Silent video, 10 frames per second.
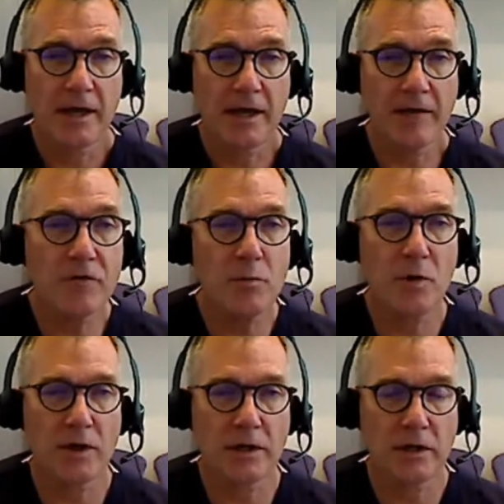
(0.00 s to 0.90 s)

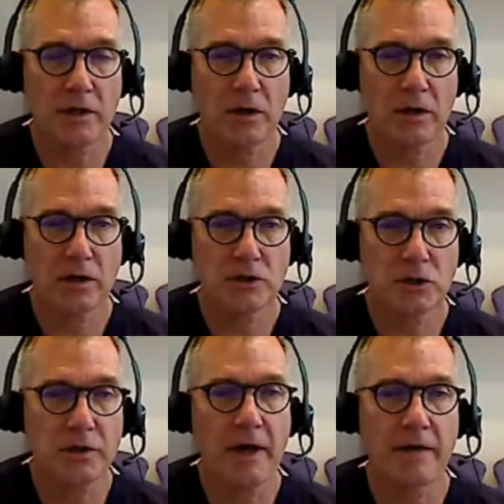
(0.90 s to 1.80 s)
everybody uh,
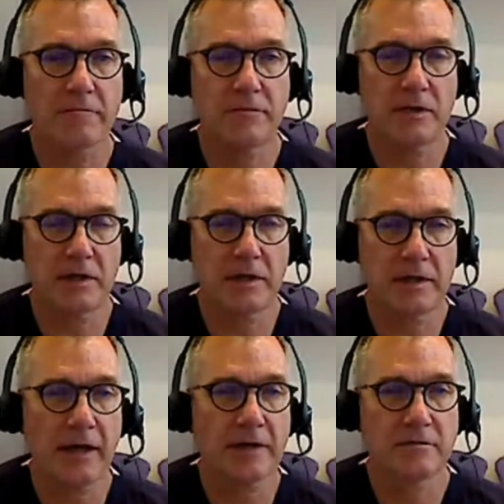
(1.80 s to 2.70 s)
should have the
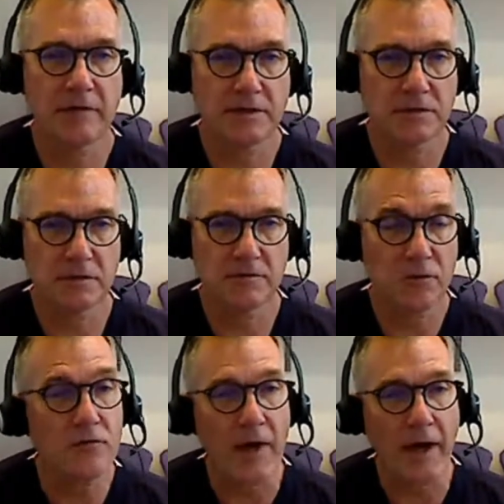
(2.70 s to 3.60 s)
inactivated
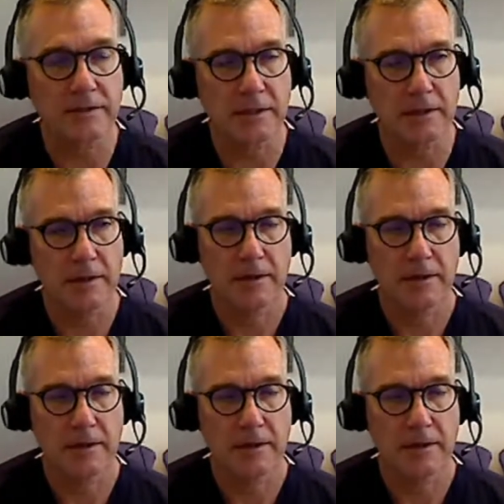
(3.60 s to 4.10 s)
flu vaccine